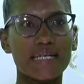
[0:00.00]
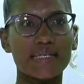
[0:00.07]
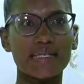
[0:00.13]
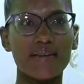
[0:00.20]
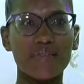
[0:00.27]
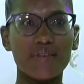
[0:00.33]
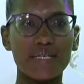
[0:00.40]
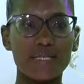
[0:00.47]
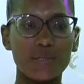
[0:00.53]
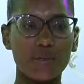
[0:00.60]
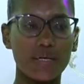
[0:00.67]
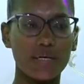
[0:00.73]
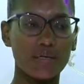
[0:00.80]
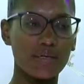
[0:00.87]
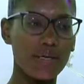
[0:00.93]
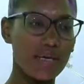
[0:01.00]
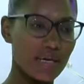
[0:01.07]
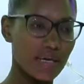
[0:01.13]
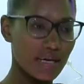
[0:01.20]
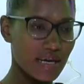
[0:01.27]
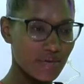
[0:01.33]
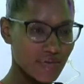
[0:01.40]
7 to 8.
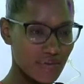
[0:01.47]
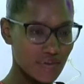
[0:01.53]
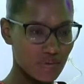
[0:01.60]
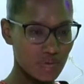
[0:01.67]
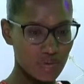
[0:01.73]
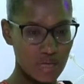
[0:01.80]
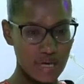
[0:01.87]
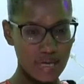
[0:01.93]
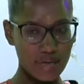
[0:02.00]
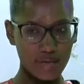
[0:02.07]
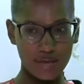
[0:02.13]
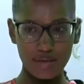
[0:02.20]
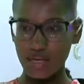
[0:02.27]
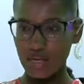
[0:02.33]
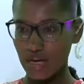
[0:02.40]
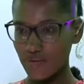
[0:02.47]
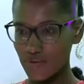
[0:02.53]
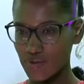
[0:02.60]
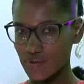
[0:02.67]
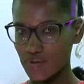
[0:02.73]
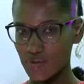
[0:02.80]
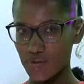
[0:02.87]
Good afternoon Alia, good
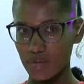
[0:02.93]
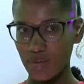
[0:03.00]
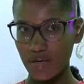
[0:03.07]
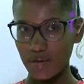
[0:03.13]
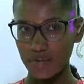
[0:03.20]
afternoon Shamar.